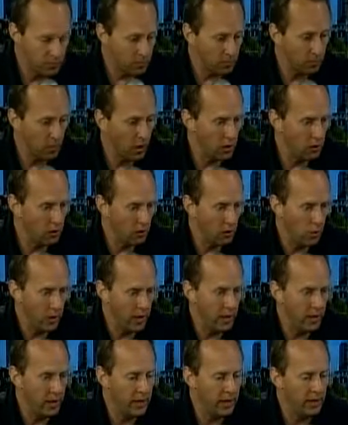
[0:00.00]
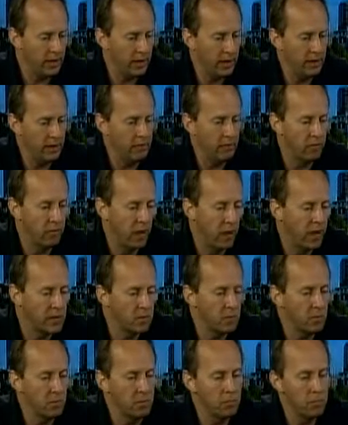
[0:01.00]
the way they had advised
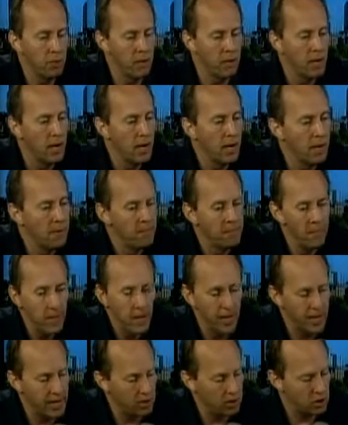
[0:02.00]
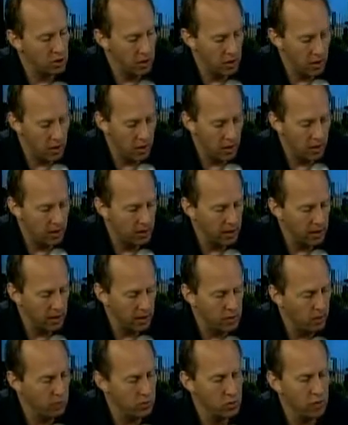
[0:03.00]
me, but it
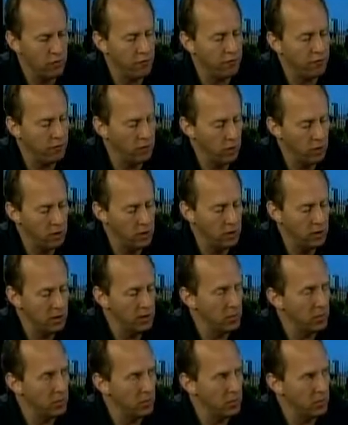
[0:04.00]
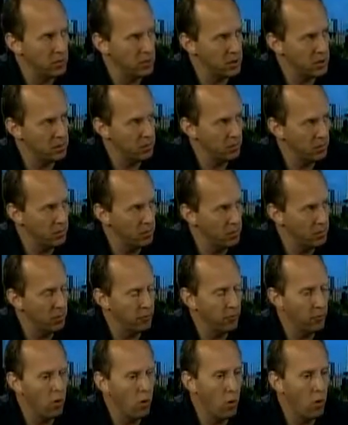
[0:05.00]
was a full year
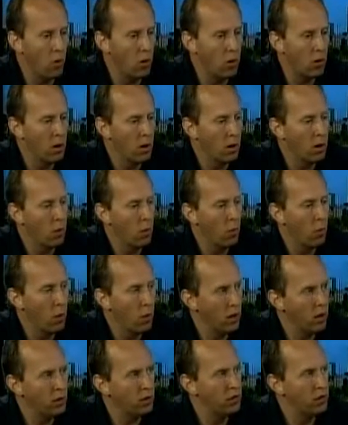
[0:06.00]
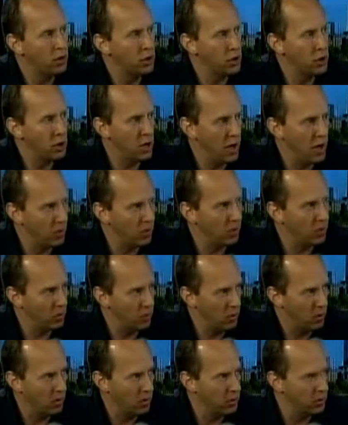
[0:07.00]
before one of the
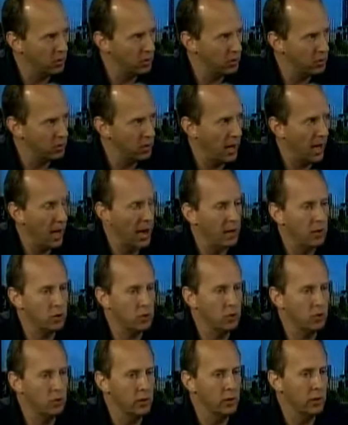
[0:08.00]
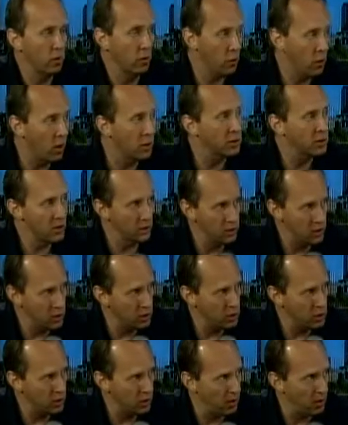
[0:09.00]
chaperones, actually, who was a
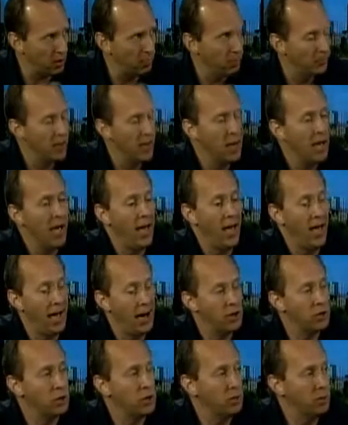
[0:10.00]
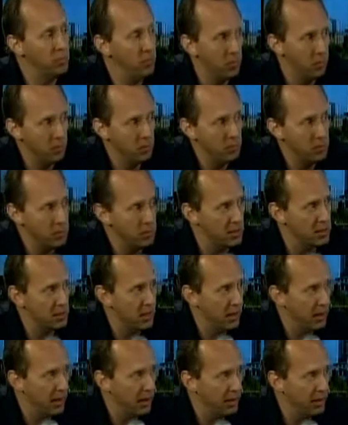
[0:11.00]
teacher, actually pulled me
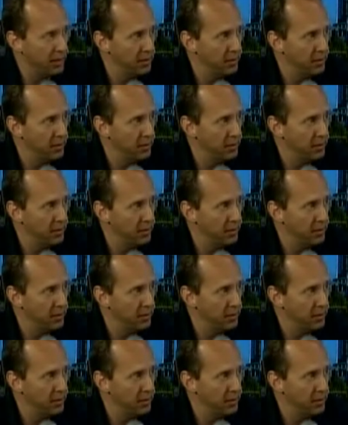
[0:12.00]
aside